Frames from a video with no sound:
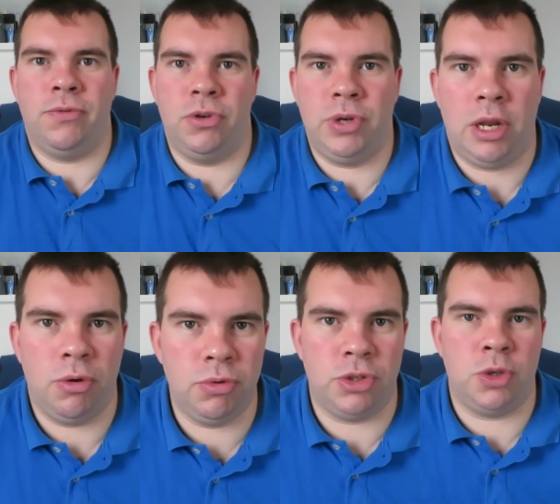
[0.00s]
or if I don't
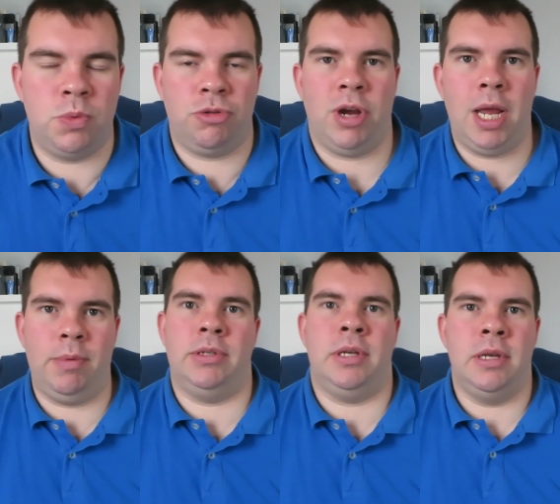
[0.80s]
get loads of
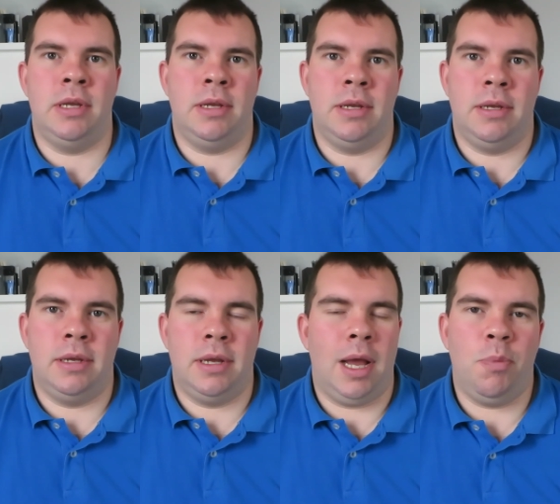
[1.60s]
subscribers.
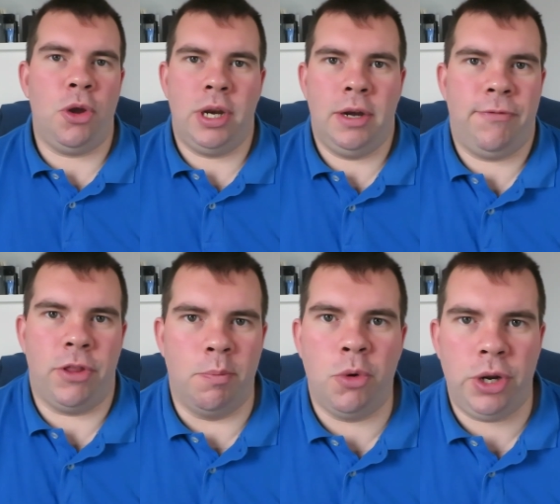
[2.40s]
I'm not in it
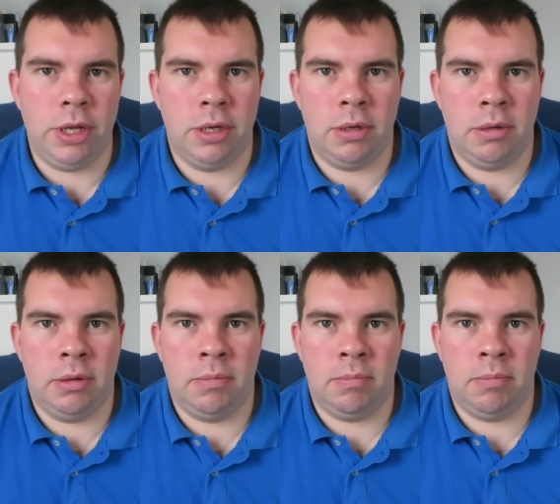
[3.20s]
for the money.
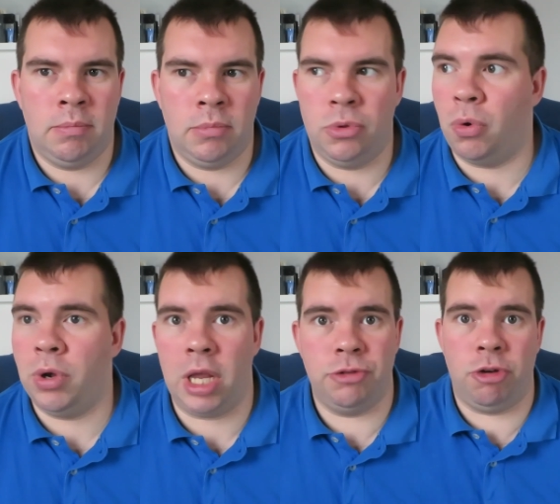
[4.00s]

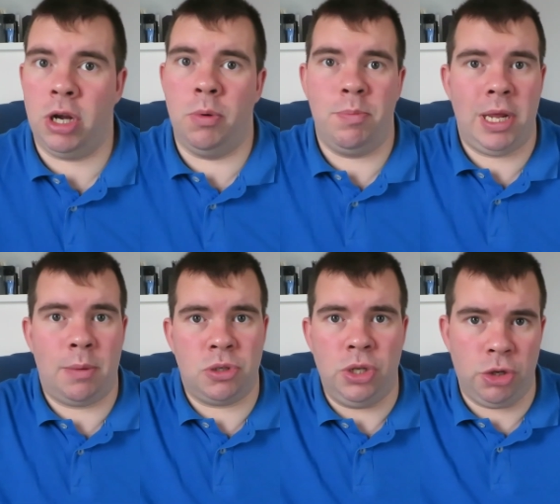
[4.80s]
Don't get us wrong, it would be
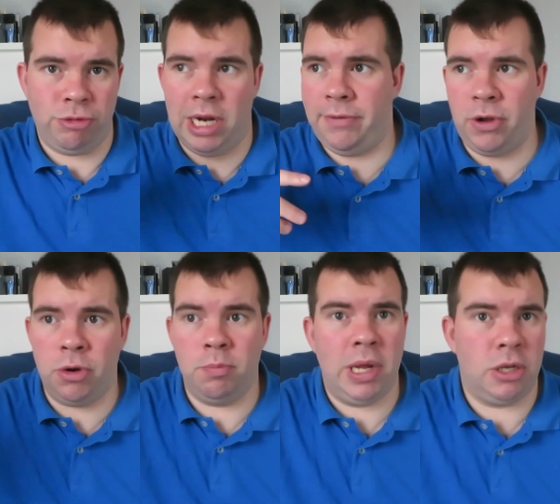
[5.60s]
absolutely great if I
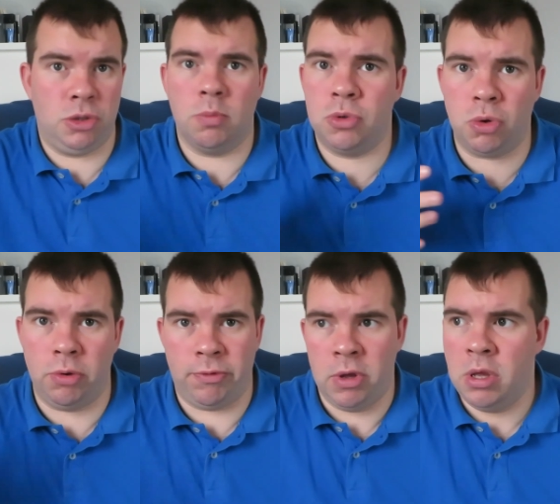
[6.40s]
could make some
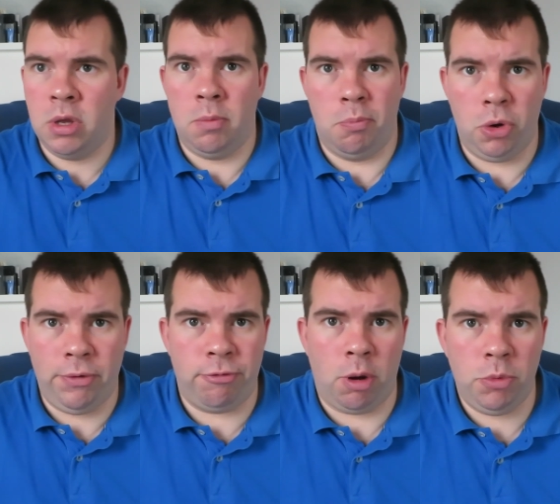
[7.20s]
sort of money
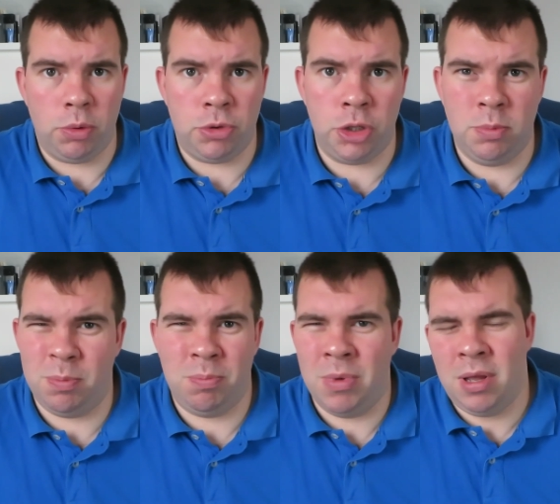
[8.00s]
from YouTube,
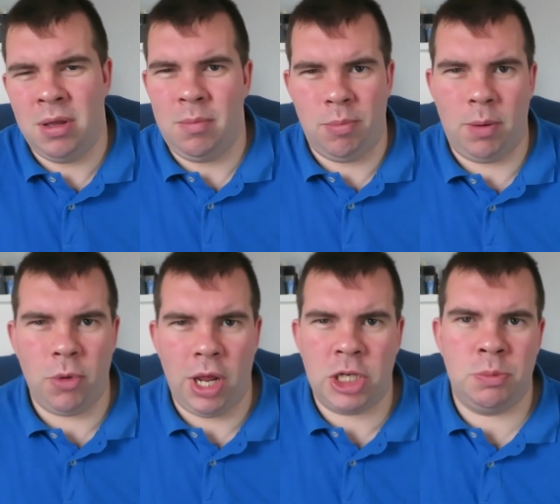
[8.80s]
but I'm
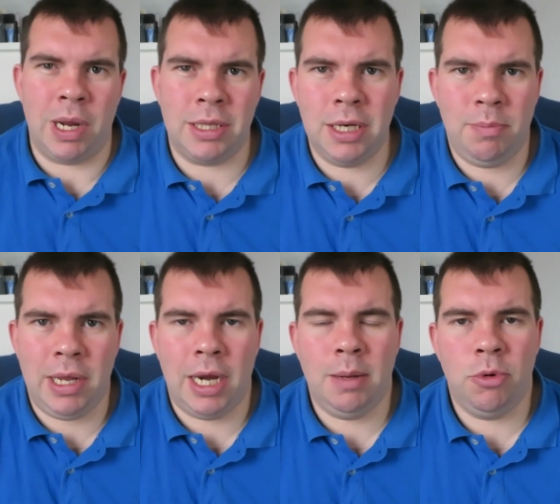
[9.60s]
not expecting to
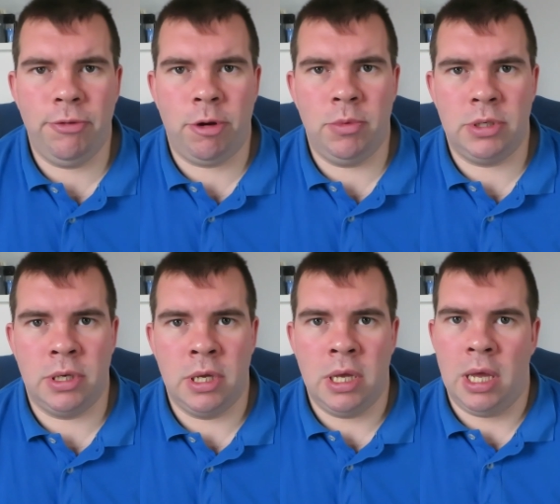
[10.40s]
make any money from it.
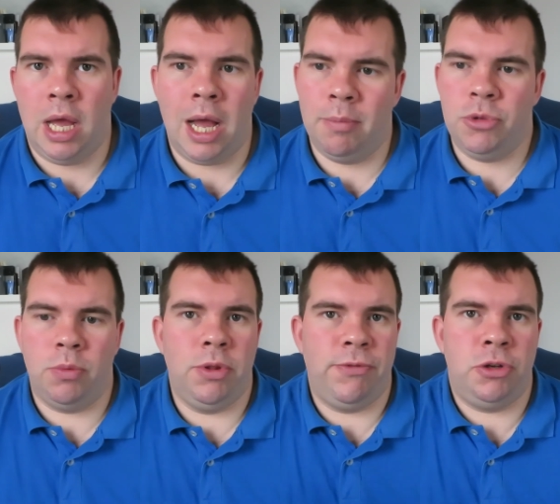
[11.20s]
I'm
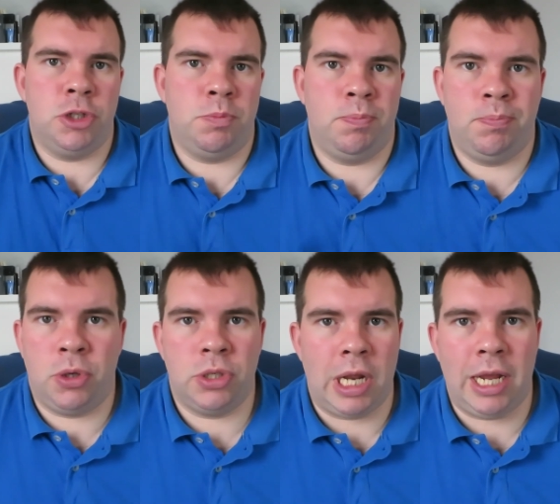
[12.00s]
doing the videos
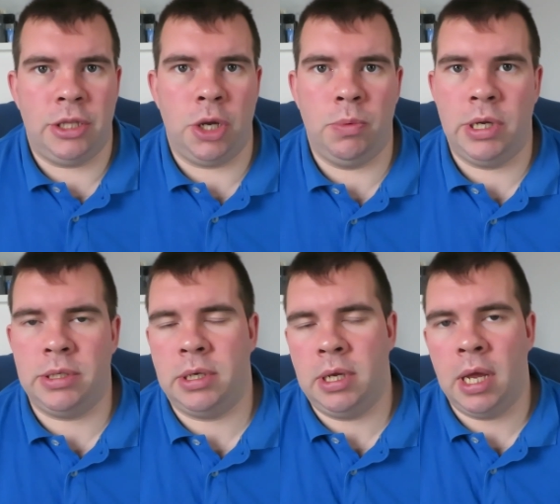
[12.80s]
because I like doing
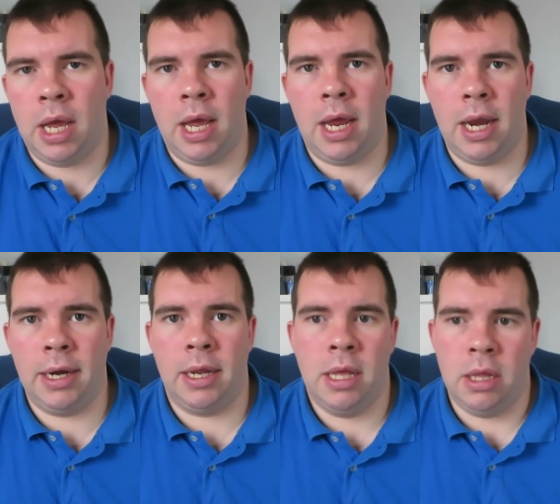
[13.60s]
it, and